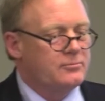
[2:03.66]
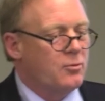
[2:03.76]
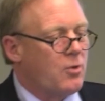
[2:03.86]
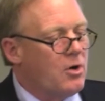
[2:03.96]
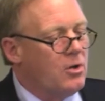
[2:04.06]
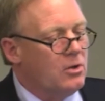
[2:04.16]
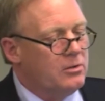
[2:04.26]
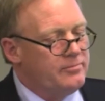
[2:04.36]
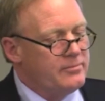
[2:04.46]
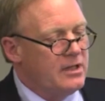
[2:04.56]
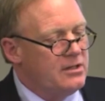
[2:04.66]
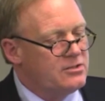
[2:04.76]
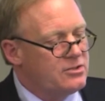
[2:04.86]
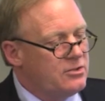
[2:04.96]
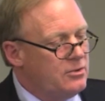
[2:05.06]
role
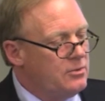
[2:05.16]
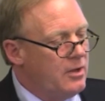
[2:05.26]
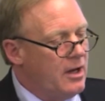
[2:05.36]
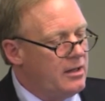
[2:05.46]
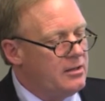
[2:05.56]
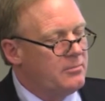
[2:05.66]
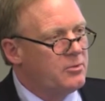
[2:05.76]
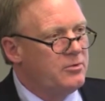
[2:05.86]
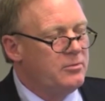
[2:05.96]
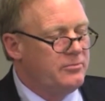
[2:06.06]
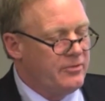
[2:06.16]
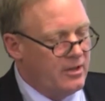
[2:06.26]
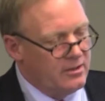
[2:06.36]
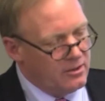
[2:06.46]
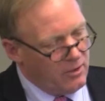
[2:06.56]
is to improve
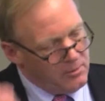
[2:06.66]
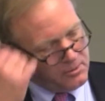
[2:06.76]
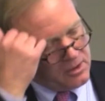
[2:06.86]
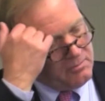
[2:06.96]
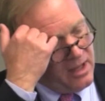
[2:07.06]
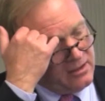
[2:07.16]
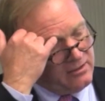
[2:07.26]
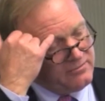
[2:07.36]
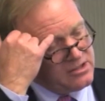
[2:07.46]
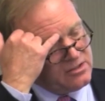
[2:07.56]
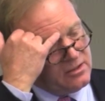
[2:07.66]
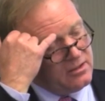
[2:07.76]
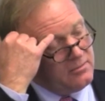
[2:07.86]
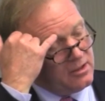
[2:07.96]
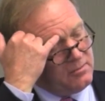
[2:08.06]
the global competitiveness
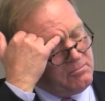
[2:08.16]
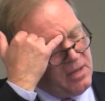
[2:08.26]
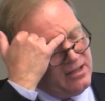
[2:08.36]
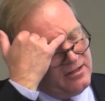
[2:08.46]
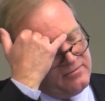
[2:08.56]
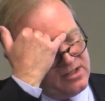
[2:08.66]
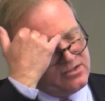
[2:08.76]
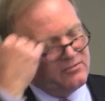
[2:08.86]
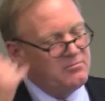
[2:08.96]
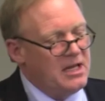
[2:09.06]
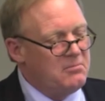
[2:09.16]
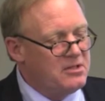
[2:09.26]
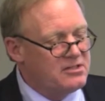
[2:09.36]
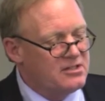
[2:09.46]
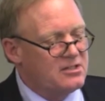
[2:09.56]
of Maine
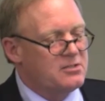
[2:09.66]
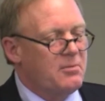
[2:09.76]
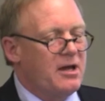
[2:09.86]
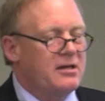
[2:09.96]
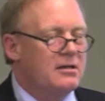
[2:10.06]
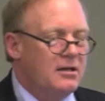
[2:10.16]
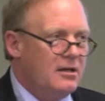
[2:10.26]
businesses by